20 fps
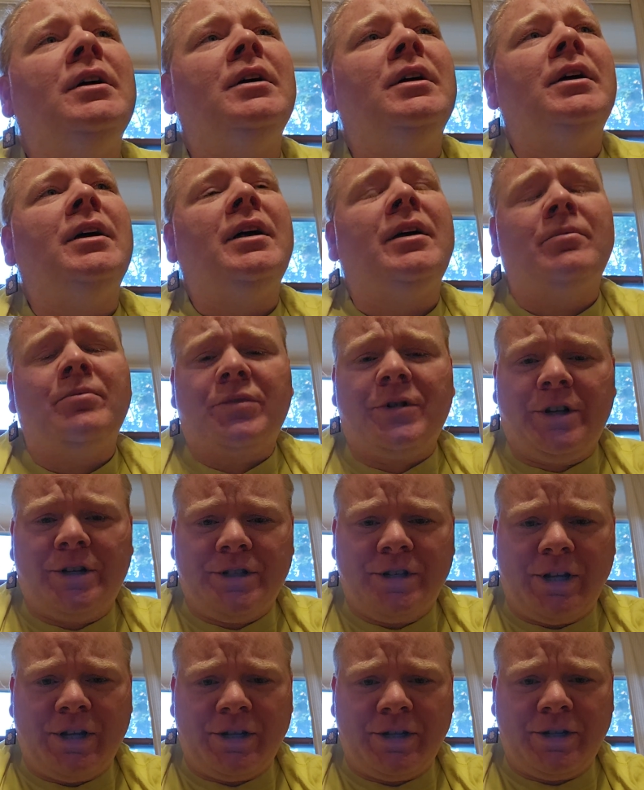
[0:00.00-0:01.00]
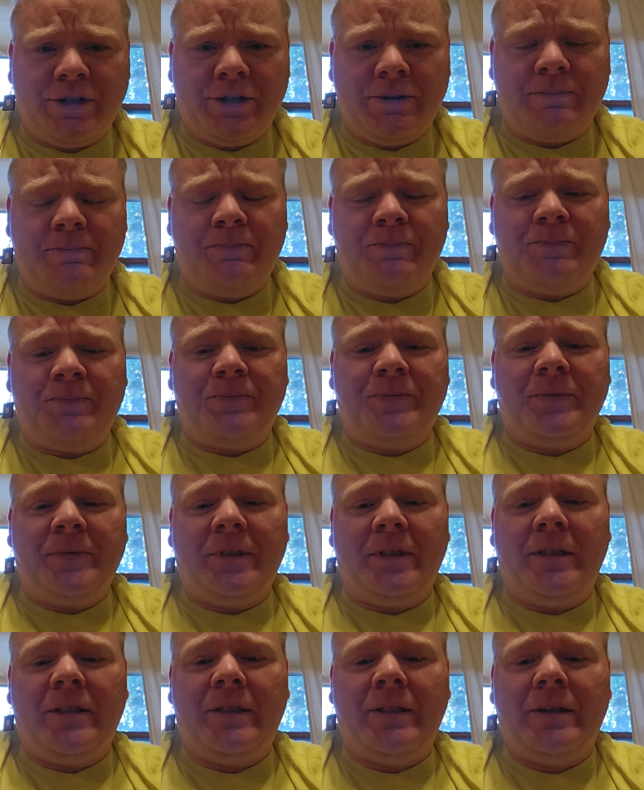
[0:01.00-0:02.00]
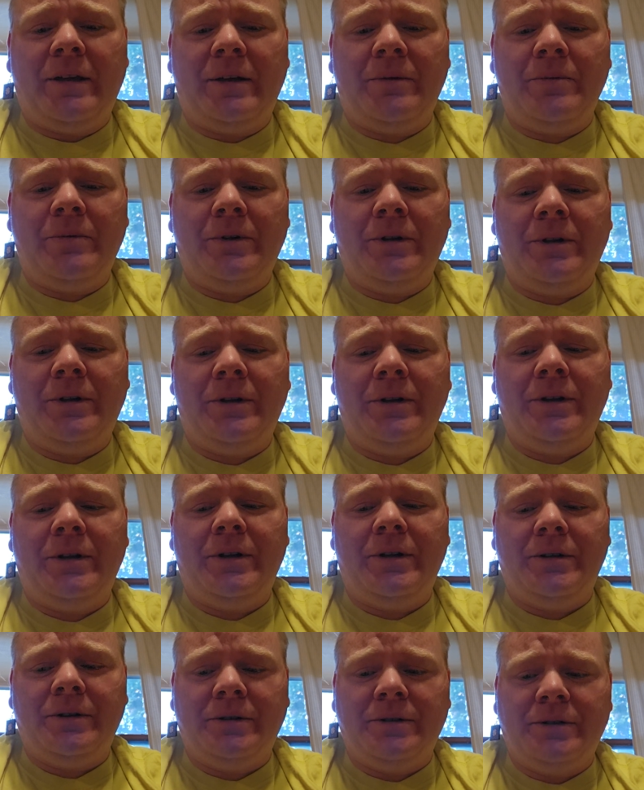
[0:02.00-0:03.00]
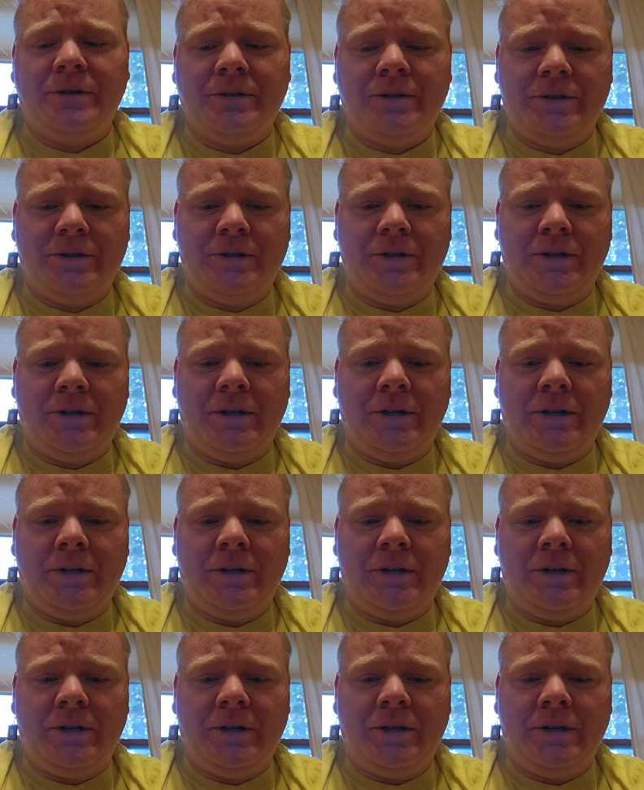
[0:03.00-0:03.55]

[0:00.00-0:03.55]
And projection. That one is